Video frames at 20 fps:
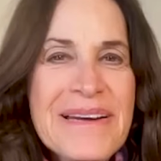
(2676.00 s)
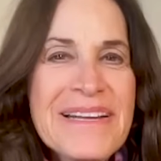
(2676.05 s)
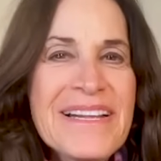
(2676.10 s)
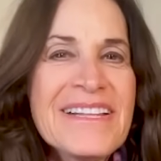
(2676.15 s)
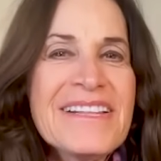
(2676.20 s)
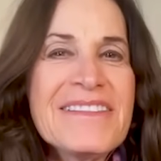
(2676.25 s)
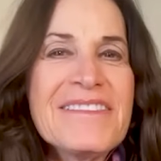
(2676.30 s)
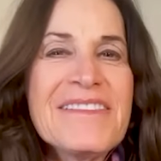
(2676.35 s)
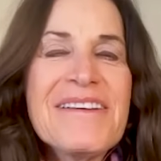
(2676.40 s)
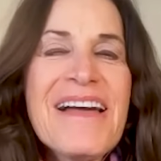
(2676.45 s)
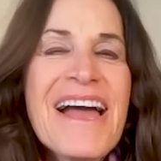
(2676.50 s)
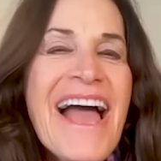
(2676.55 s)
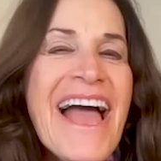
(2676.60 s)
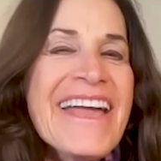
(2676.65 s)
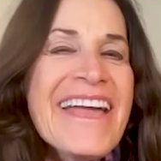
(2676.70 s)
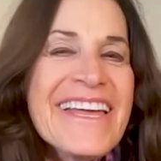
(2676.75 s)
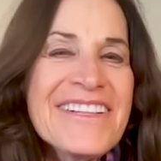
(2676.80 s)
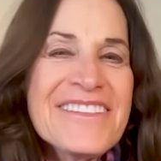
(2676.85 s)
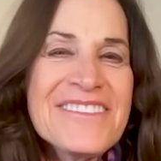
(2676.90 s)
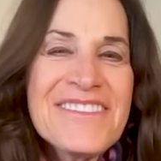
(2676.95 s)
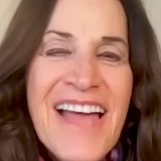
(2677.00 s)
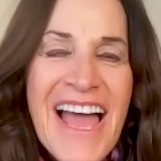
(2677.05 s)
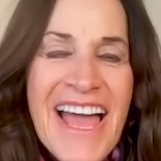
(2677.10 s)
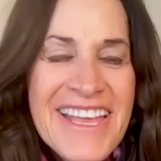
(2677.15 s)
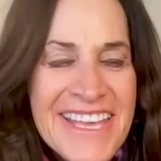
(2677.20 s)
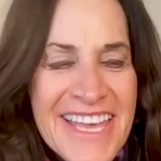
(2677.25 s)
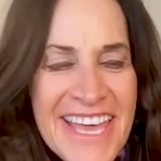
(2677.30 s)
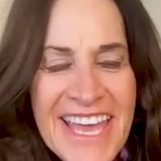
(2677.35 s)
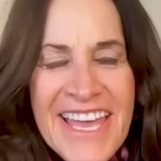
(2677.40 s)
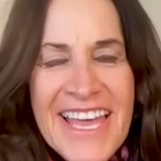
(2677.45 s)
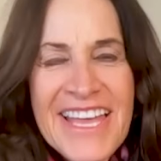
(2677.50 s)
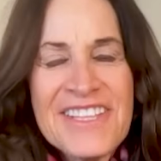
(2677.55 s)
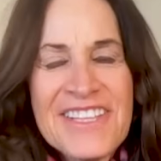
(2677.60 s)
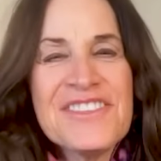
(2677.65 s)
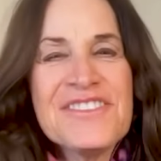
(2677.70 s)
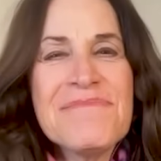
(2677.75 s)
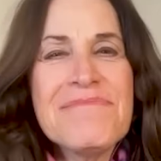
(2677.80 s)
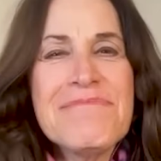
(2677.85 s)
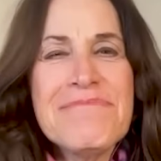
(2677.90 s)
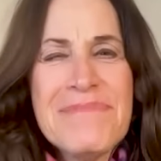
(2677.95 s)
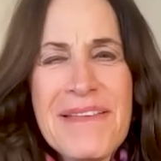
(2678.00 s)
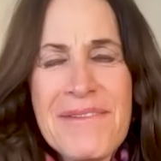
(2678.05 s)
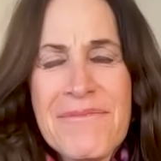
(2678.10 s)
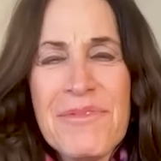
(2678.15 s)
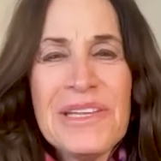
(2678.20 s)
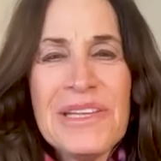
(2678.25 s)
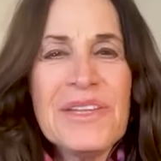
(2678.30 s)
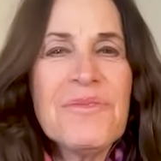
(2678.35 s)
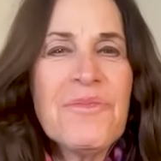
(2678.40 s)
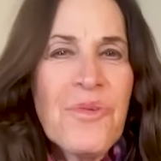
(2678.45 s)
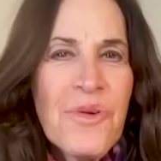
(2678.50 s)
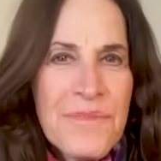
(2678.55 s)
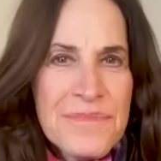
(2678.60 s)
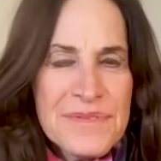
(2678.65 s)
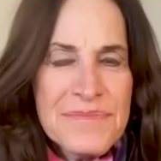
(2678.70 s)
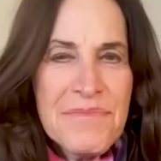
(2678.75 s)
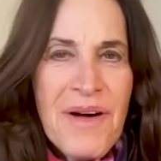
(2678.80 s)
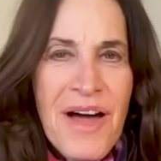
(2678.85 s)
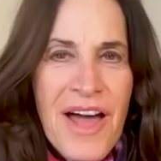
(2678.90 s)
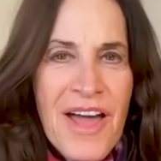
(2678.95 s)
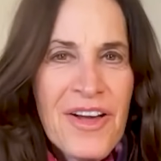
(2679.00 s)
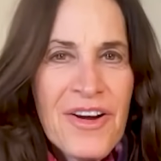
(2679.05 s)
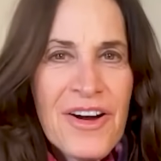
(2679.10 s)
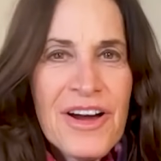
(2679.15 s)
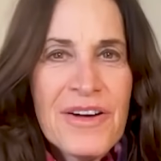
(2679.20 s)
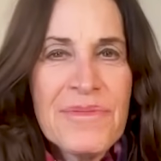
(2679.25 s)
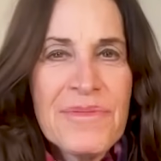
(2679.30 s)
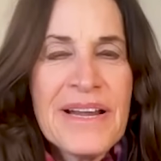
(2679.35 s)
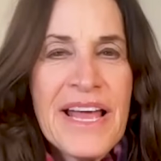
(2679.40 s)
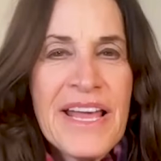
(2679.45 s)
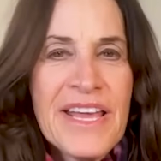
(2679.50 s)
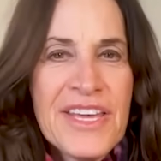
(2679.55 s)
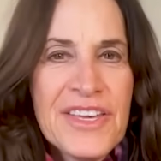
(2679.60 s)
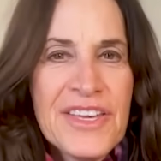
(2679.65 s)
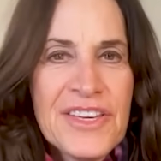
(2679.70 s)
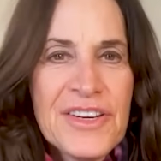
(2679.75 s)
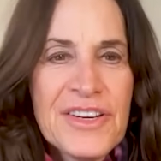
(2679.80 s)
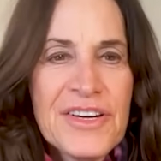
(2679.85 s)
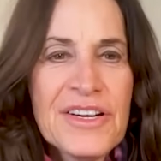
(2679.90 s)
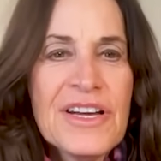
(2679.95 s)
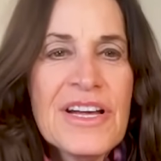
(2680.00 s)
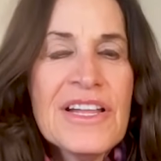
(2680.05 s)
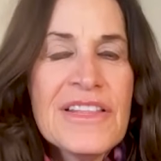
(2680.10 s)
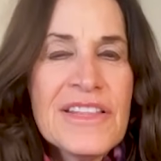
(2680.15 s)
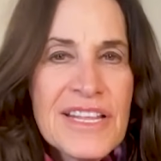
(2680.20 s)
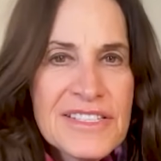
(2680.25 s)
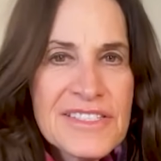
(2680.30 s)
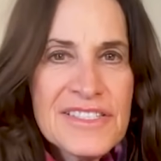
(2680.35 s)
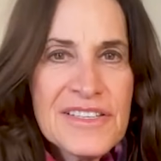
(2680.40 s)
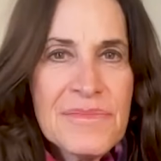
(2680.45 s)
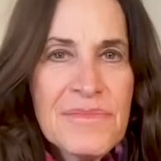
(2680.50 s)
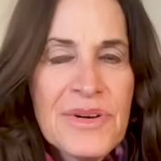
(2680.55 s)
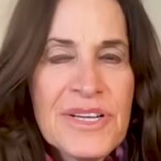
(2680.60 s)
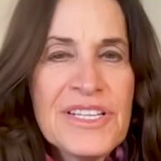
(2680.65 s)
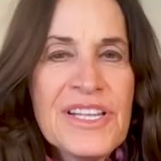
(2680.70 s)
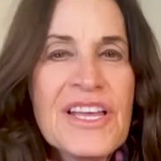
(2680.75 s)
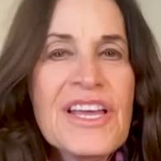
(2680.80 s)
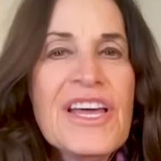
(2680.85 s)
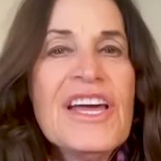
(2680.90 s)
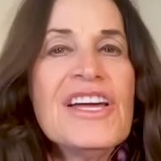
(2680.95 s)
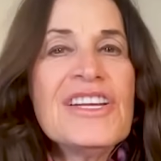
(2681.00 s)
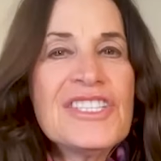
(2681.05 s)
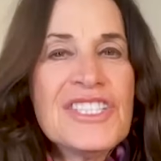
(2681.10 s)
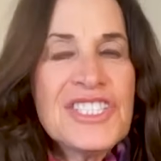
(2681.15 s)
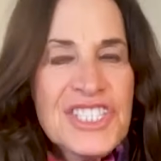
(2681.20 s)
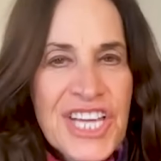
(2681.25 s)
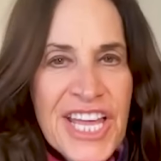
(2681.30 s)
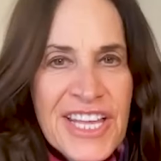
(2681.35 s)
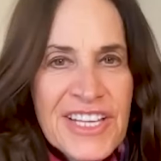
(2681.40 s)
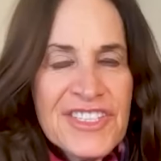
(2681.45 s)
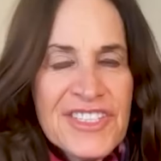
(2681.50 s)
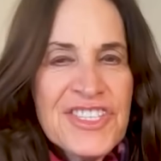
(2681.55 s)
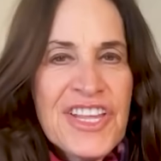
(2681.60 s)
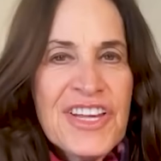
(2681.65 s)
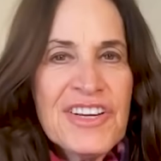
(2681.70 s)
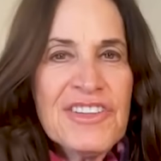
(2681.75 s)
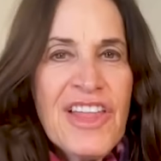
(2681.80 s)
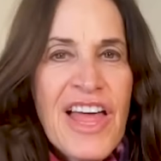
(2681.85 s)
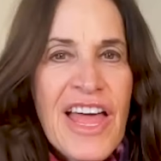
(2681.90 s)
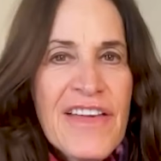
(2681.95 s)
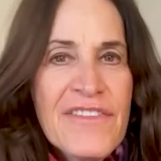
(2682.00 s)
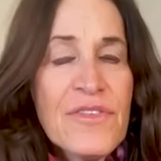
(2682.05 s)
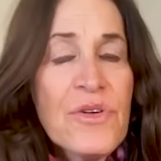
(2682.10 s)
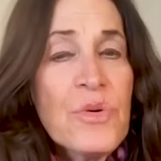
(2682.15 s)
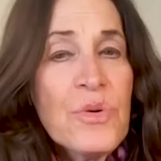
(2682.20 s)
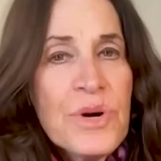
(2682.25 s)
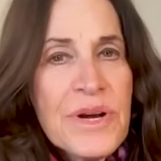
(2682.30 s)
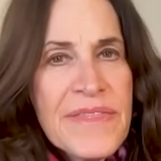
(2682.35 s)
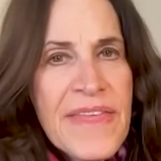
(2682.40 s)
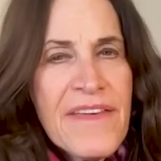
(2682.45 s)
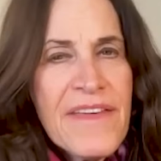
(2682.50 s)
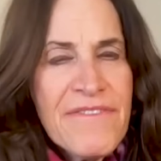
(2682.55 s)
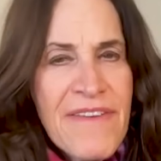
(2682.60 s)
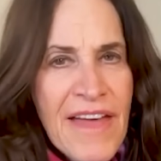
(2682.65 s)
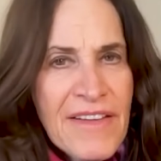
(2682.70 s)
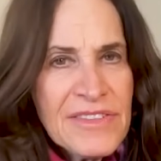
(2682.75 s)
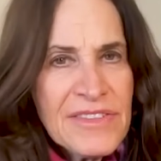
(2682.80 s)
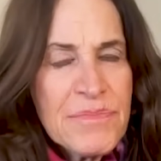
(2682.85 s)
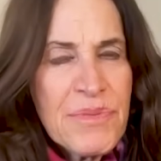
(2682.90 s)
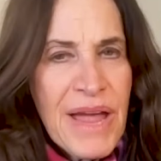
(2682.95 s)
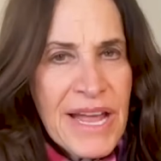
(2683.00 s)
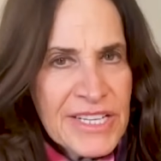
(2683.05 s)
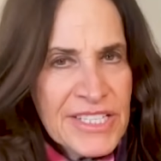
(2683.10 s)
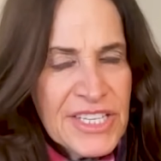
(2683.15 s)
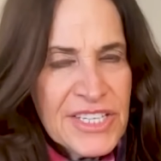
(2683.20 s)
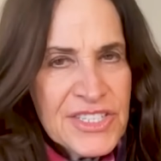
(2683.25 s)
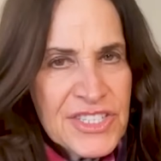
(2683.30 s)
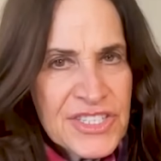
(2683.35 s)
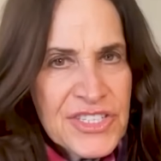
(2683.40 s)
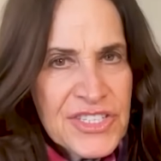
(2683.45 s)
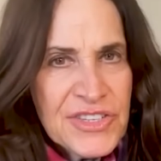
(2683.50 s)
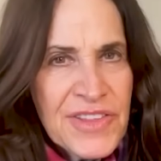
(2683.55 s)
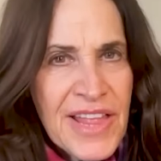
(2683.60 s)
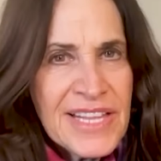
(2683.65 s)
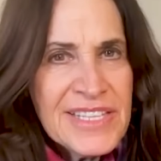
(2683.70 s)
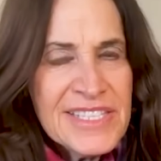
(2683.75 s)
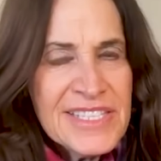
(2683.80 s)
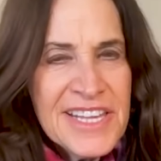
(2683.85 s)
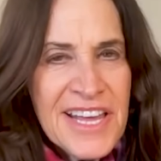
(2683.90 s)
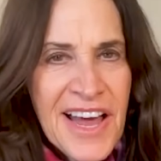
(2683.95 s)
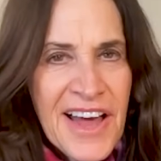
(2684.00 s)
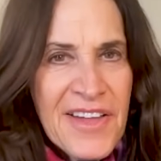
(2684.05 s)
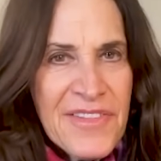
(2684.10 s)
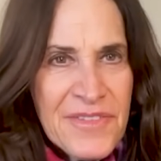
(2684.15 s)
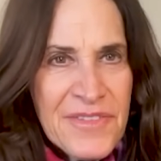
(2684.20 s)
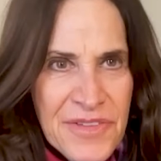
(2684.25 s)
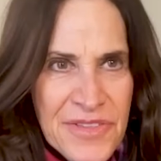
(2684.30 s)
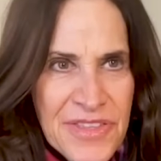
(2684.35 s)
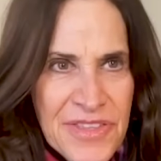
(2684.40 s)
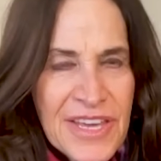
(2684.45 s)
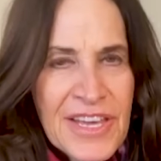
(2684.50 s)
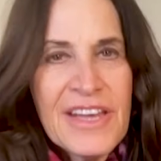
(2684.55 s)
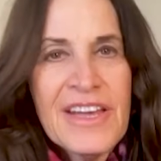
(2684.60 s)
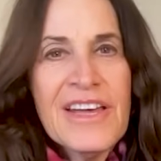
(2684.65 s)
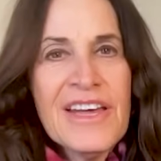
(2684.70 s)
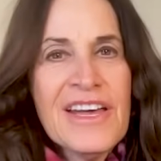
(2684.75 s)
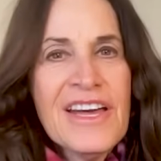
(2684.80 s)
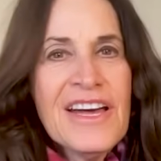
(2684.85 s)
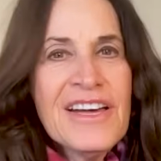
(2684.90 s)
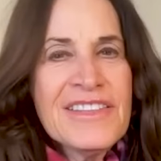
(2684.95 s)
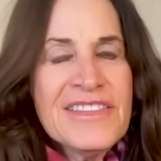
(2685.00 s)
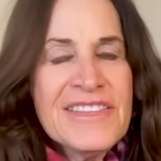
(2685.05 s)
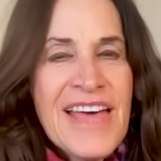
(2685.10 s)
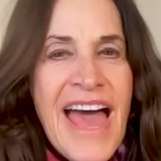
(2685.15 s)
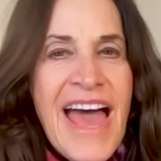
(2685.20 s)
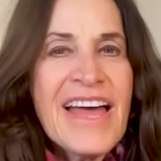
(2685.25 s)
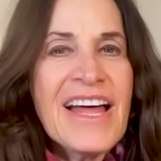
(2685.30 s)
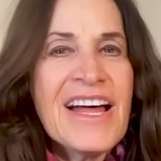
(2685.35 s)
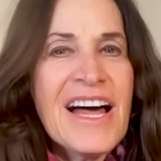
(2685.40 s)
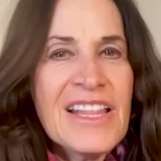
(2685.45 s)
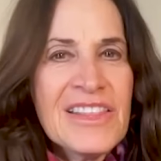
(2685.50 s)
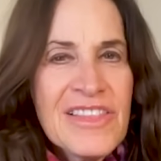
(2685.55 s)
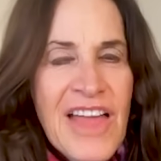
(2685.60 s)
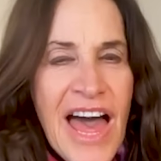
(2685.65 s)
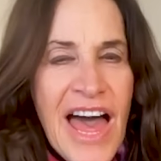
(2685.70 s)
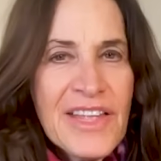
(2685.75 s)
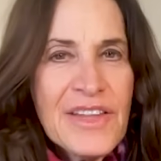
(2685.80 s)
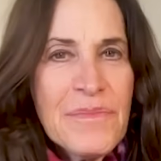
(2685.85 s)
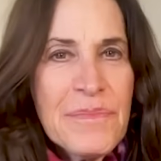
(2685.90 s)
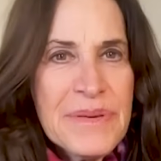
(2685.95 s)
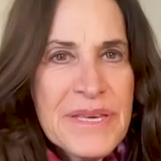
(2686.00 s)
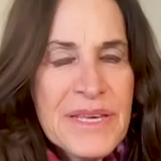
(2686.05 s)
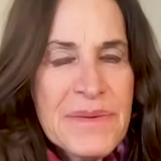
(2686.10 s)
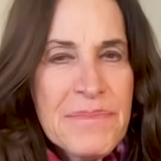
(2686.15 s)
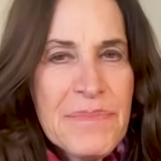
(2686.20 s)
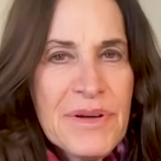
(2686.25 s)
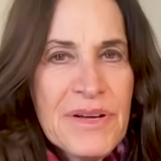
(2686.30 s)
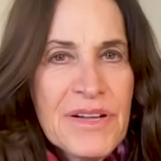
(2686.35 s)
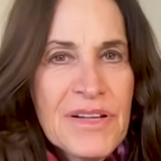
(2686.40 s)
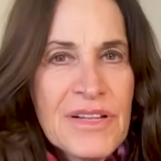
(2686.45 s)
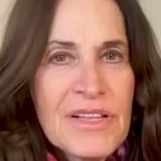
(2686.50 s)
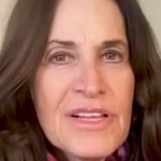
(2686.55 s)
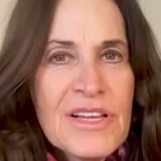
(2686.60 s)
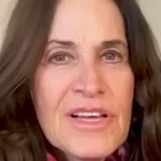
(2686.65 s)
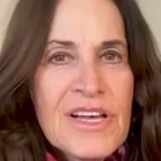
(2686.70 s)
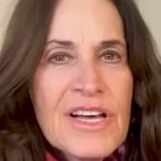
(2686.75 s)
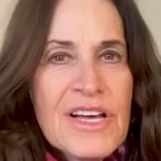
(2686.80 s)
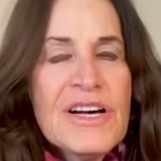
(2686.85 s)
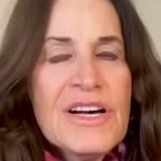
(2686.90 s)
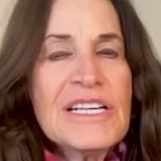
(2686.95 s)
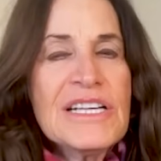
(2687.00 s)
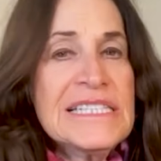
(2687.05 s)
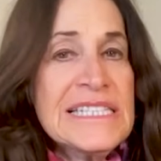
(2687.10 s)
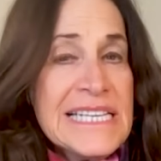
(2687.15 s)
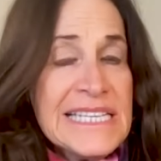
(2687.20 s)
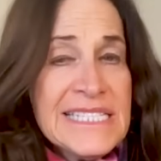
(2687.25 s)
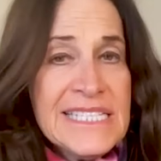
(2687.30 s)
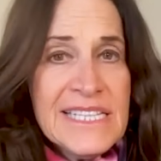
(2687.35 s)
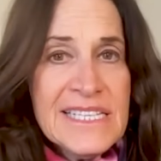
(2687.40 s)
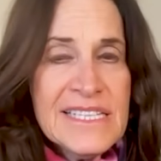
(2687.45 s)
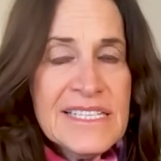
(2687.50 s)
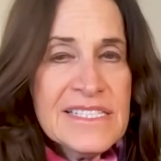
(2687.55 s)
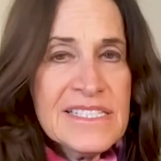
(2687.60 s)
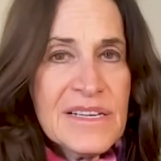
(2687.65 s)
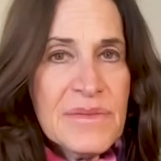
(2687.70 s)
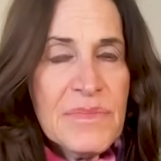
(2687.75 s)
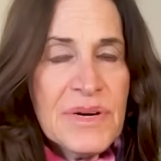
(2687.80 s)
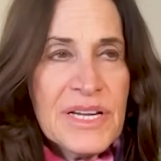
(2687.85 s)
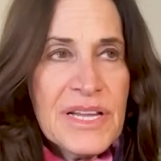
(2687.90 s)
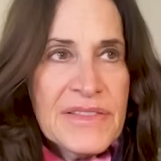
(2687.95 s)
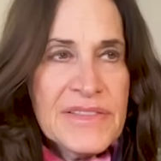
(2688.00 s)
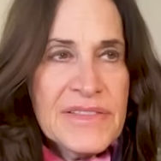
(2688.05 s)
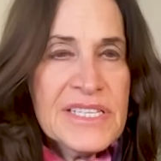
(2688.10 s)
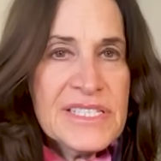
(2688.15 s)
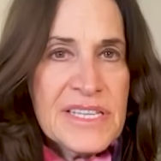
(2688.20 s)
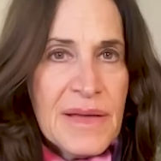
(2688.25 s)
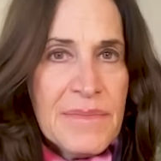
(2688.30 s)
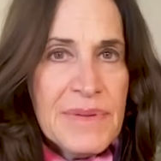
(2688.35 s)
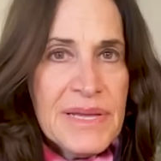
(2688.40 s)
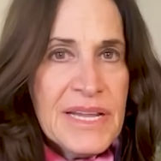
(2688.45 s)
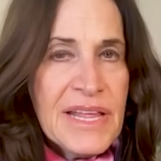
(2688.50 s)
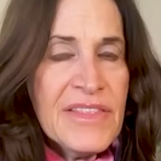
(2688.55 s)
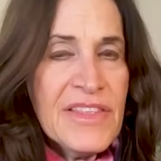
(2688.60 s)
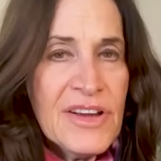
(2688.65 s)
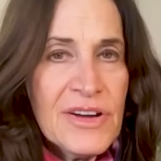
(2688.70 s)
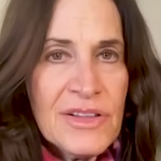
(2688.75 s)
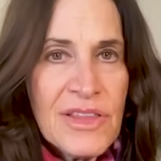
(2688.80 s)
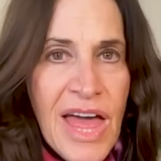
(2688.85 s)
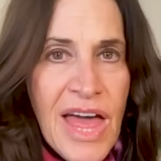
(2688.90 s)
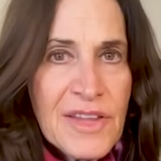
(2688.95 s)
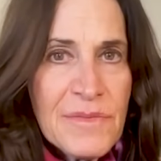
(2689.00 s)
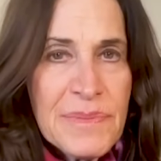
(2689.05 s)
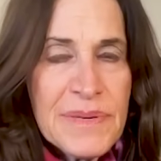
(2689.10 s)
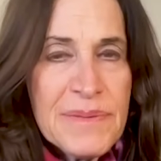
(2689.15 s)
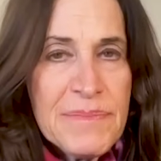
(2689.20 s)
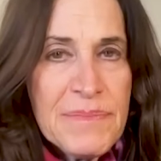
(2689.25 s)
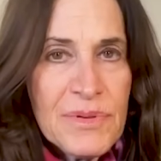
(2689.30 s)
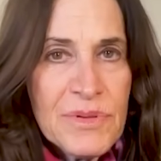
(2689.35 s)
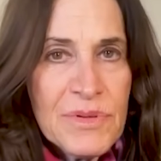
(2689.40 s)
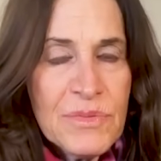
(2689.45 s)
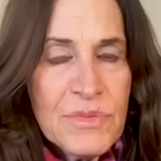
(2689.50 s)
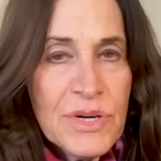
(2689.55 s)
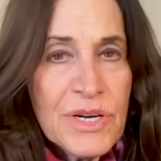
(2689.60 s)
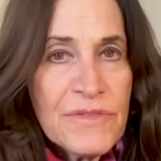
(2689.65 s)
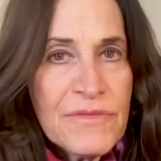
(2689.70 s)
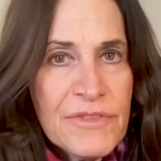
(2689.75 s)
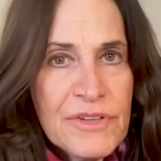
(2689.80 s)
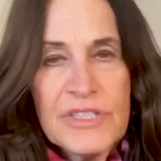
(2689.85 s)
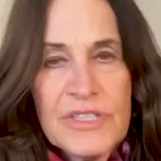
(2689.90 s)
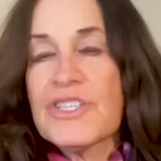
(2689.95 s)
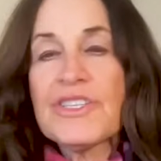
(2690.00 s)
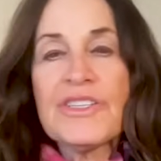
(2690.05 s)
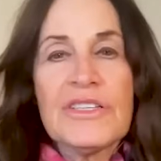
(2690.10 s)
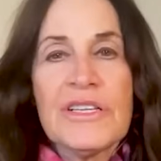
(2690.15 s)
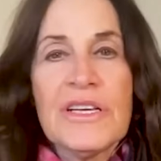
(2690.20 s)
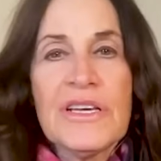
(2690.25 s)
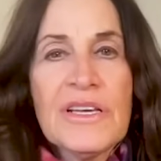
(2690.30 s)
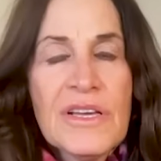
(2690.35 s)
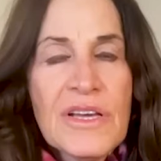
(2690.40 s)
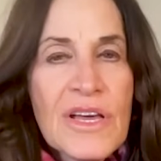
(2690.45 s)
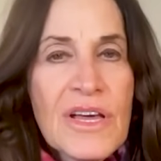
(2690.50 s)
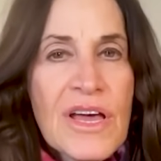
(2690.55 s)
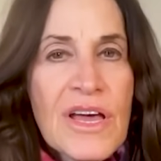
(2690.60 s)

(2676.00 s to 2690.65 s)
But I get. I. It's. It really warms my heart when I hear that someone changed their life or they found a practitioner. That's the other thing that a lot of people listen to someone on the summit, and there are a lot of people who work virtually.